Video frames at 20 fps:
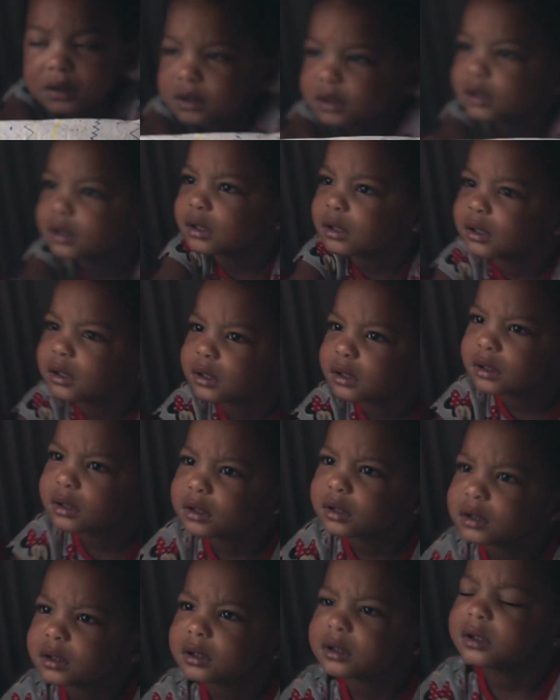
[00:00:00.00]
just called
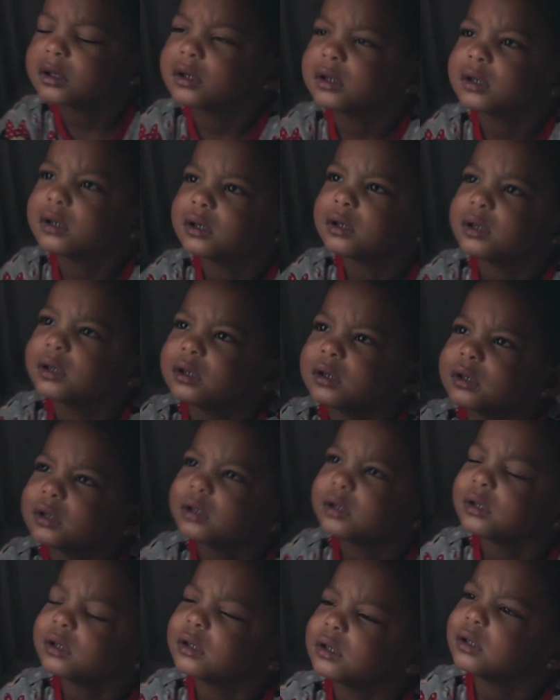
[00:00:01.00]
me in here.
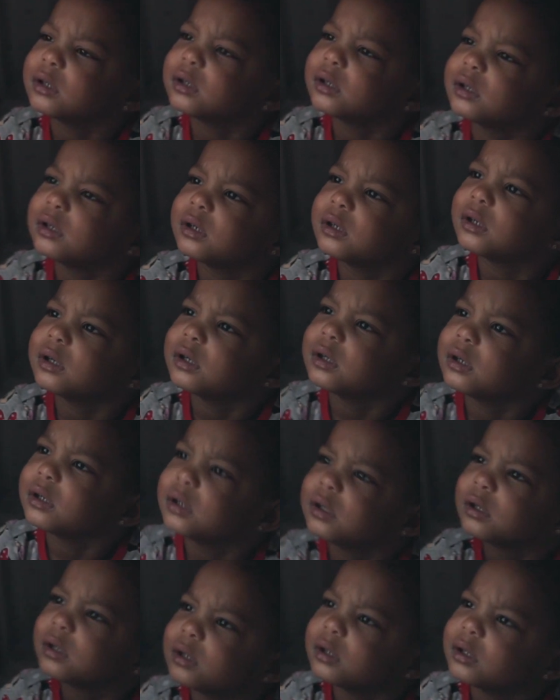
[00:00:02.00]
You're not
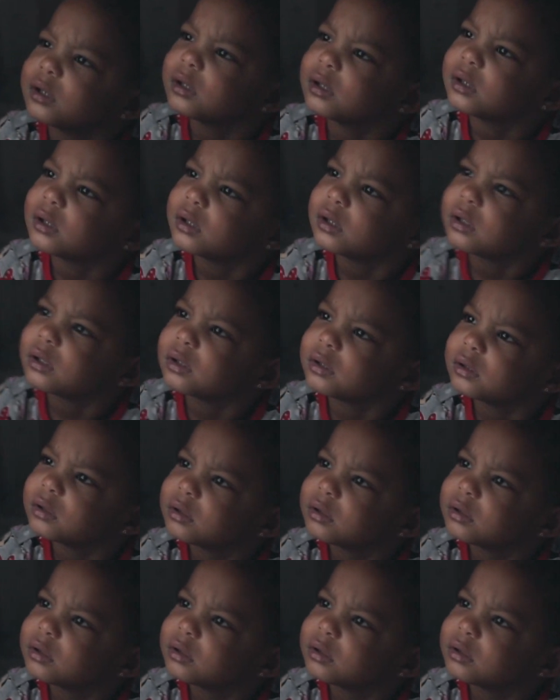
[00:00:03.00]
ready to wake up?